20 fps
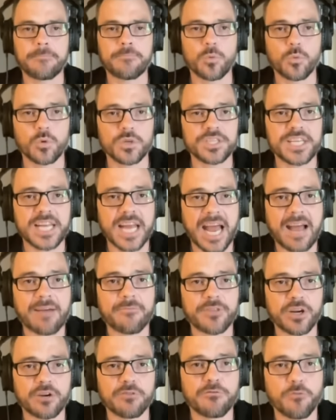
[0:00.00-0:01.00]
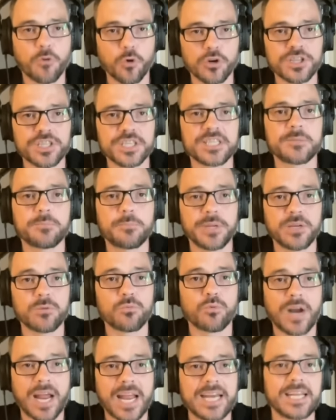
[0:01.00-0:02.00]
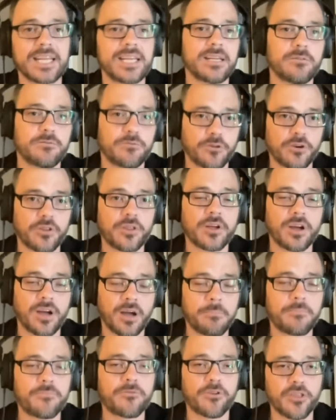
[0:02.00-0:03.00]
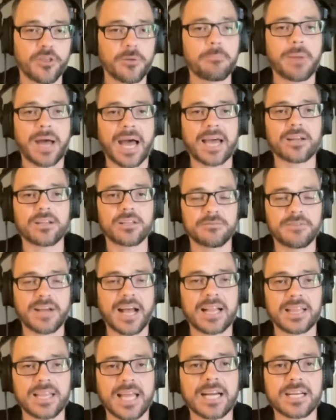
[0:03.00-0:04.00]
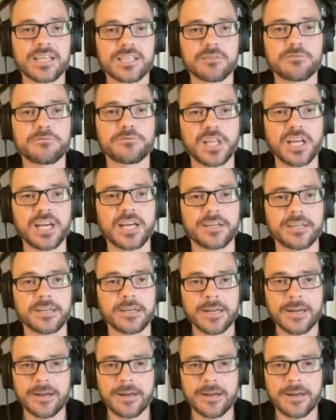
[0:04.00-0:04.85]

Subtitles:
was to have their forces be ready for the Battle of Al-Aqsa Flood,